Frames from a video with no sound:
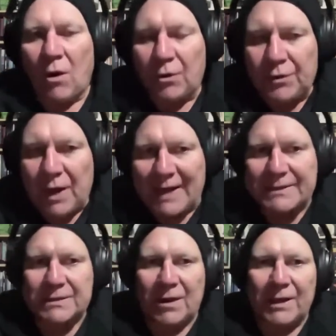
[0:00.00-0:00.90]
on
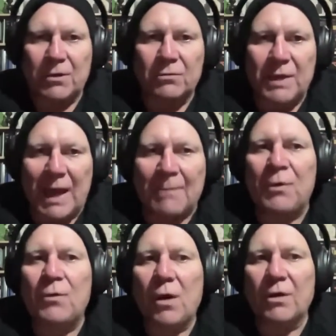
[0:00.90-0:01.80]
a site called
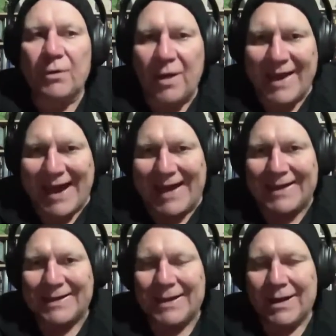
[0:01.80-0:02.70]
Abu Huraira,